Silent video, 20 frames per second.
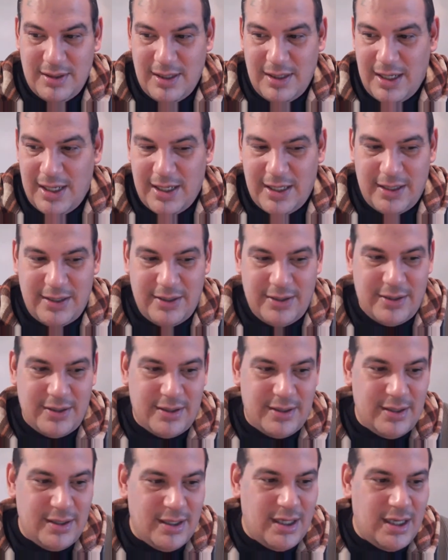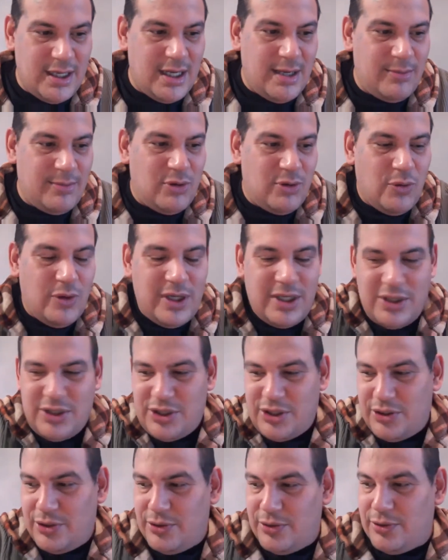And I'm going
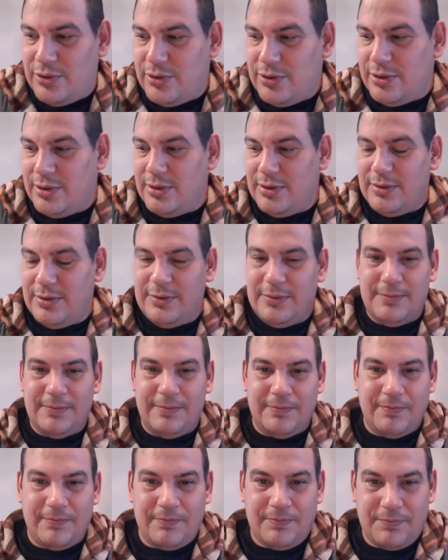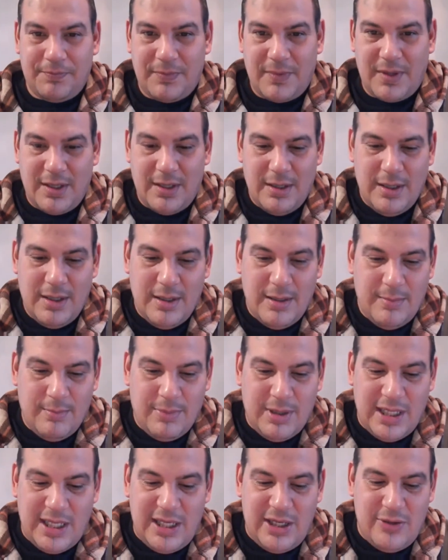to
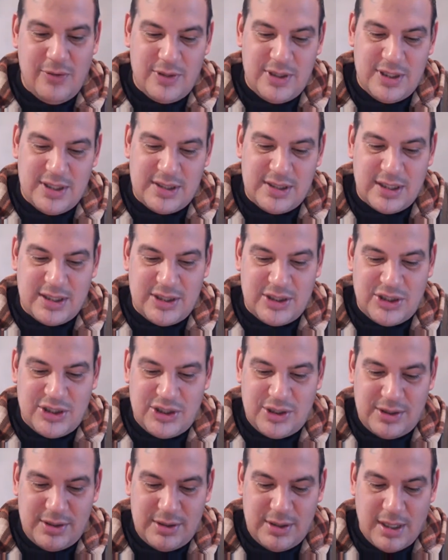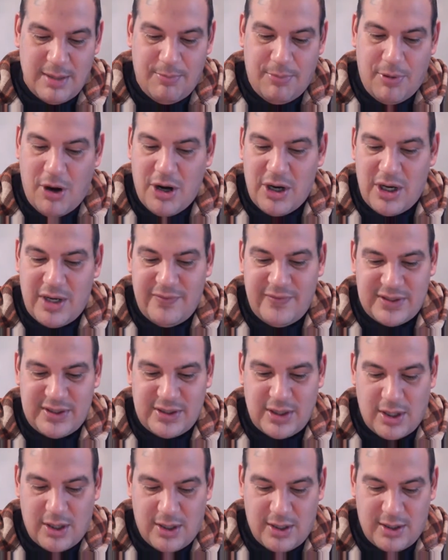play you just a part of a
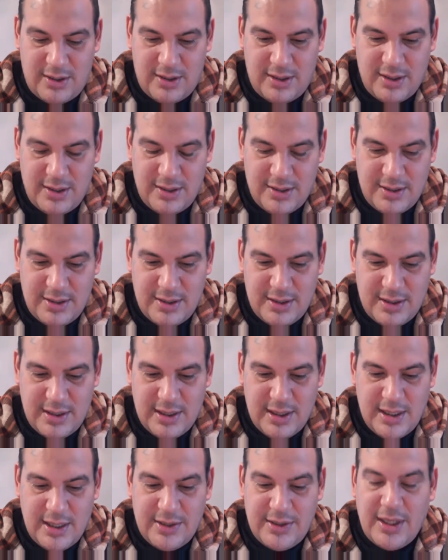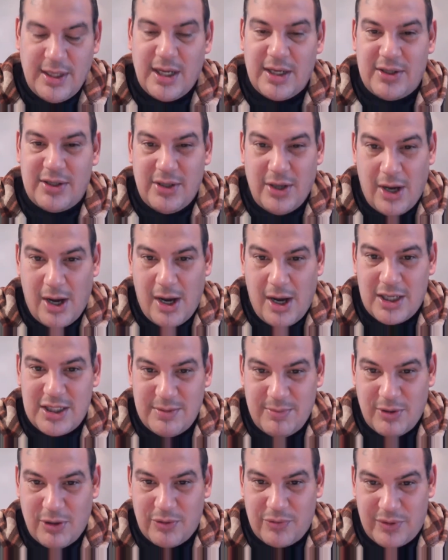song that talks
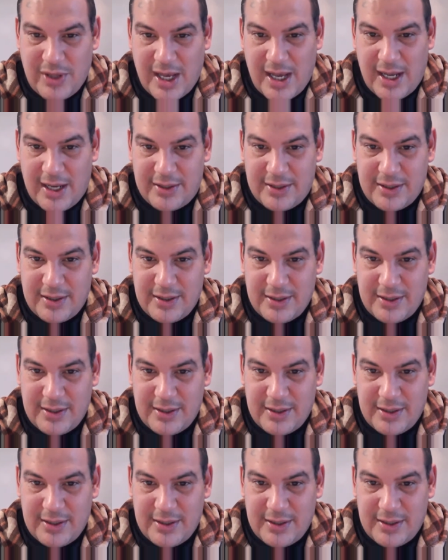about that.